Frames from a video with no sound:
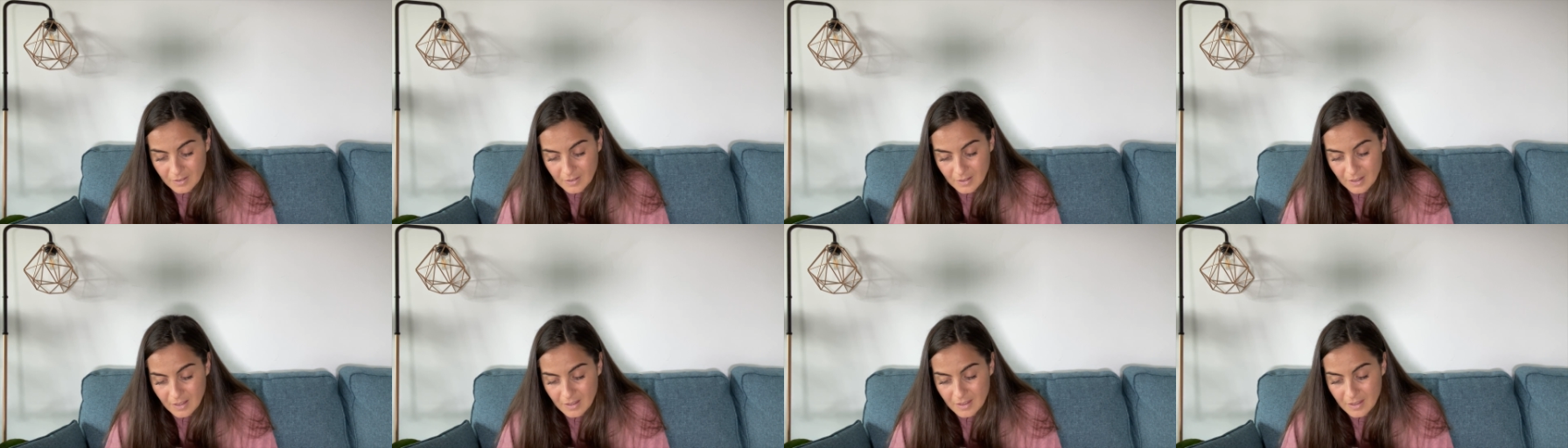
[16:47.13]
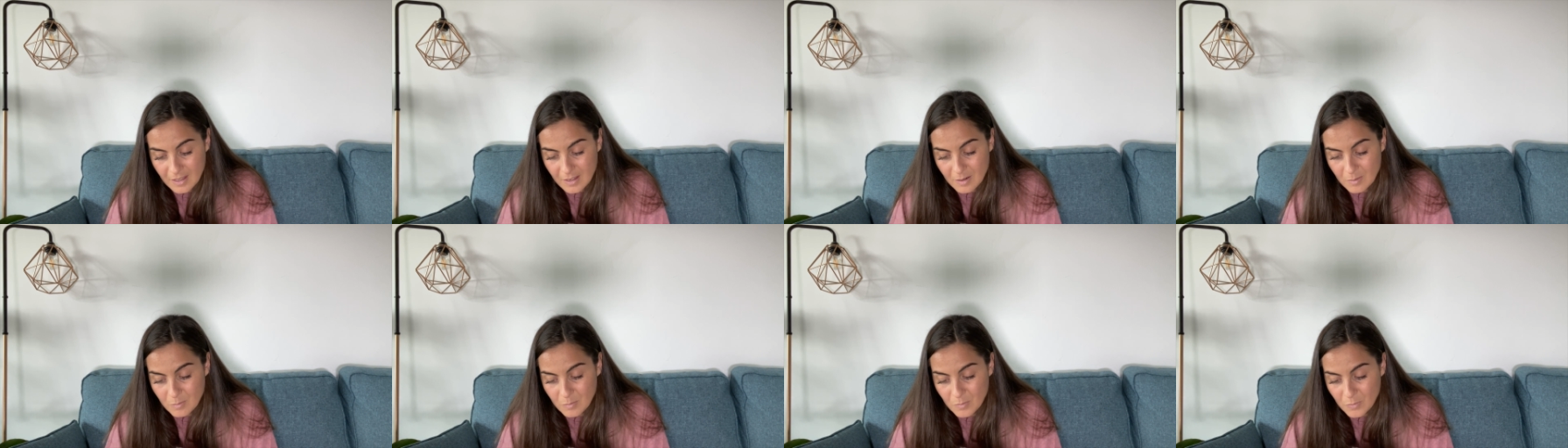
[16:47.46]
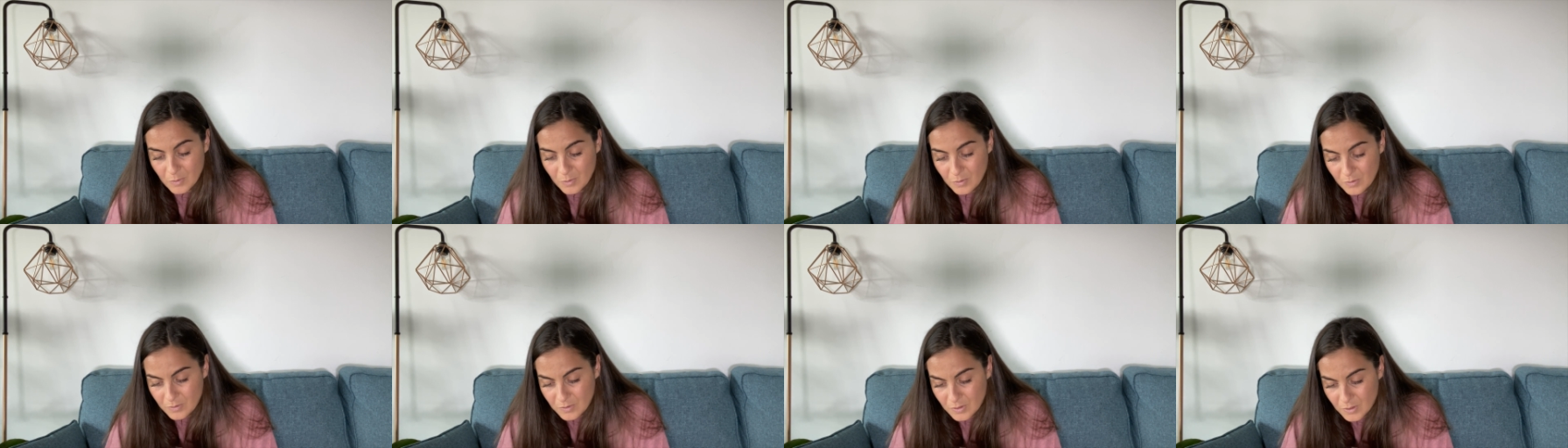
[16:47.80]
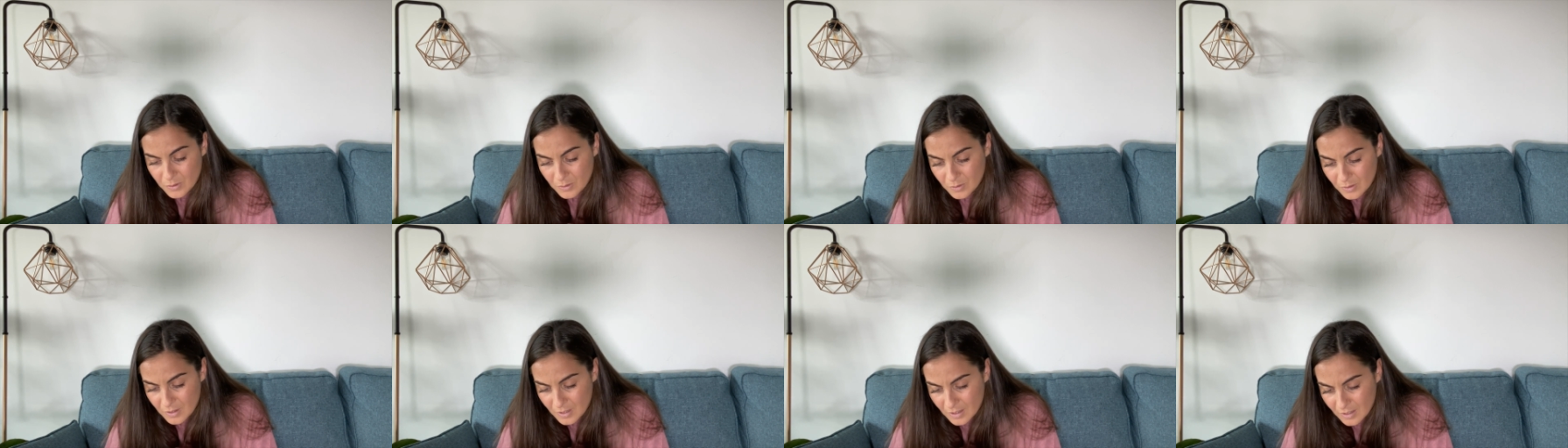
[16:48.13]
I then moved
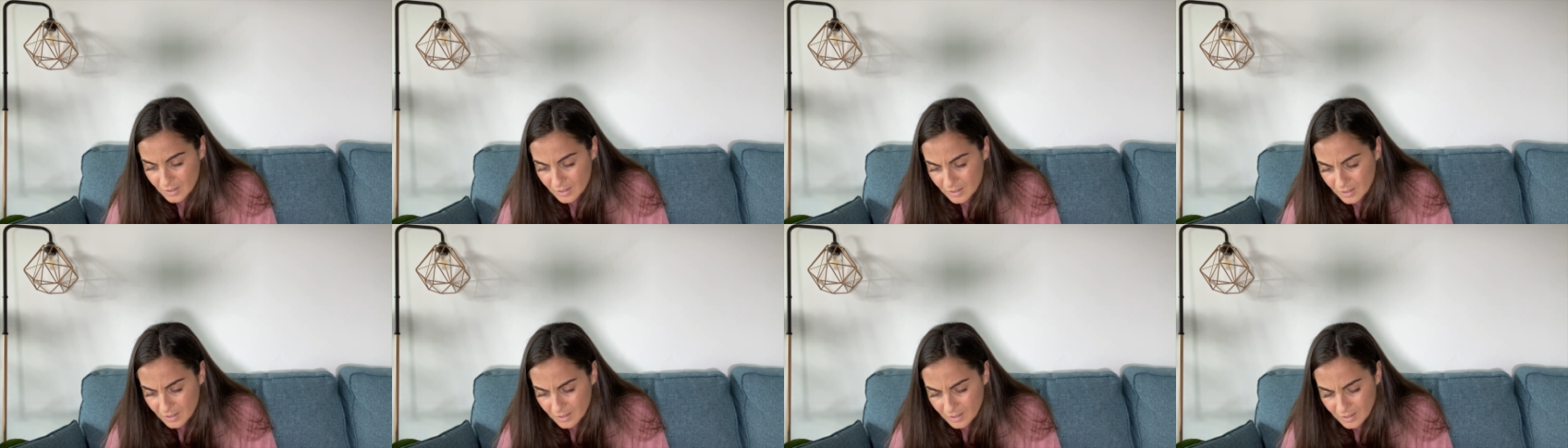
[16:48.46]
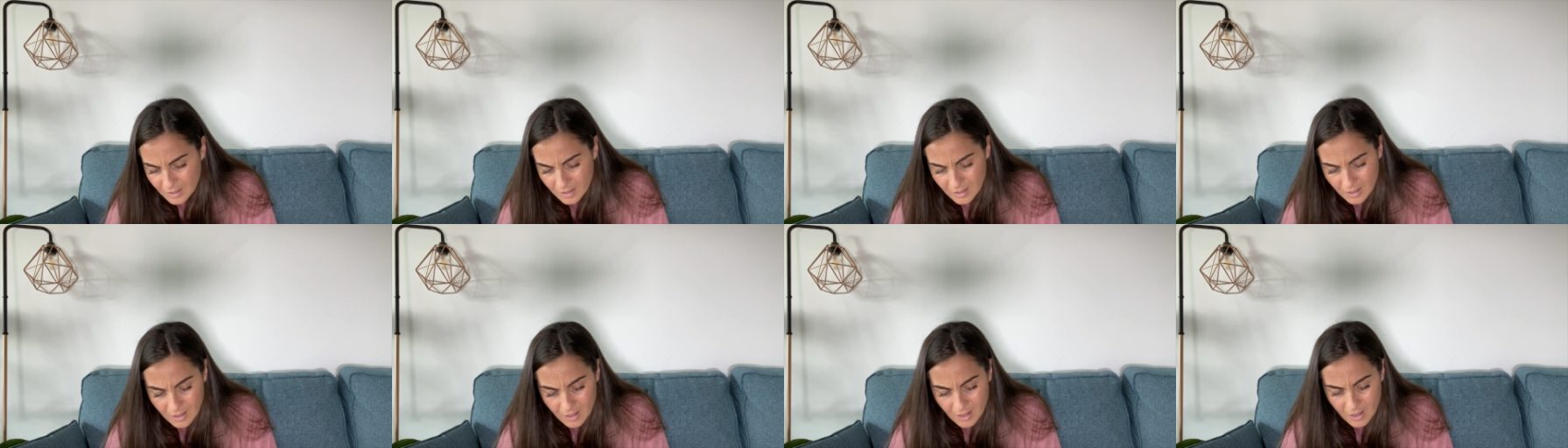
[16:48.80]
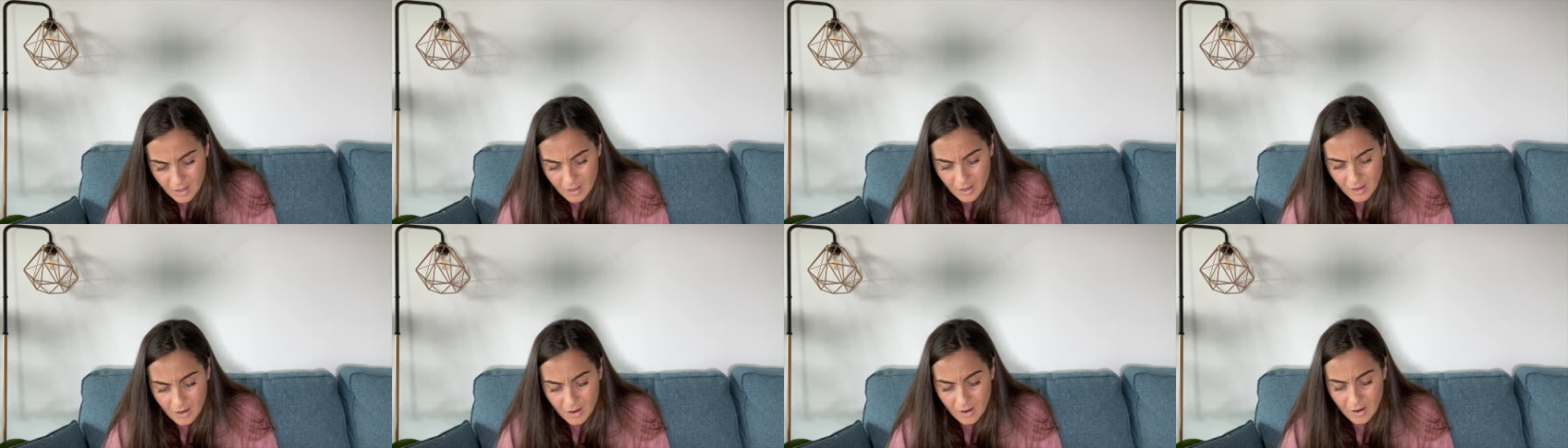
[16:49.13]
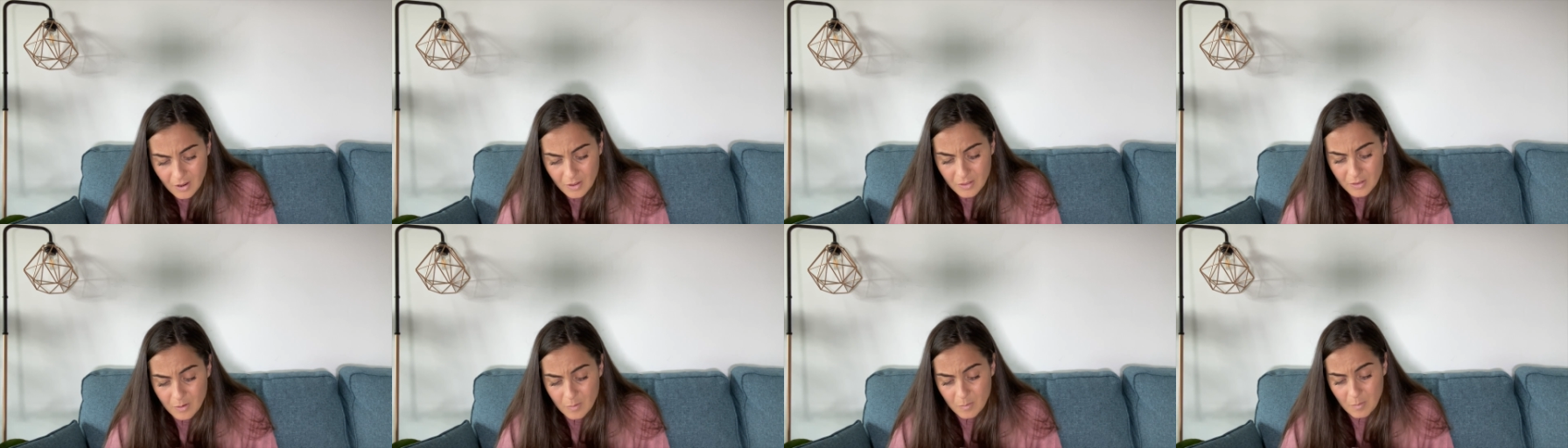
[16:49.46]
to the other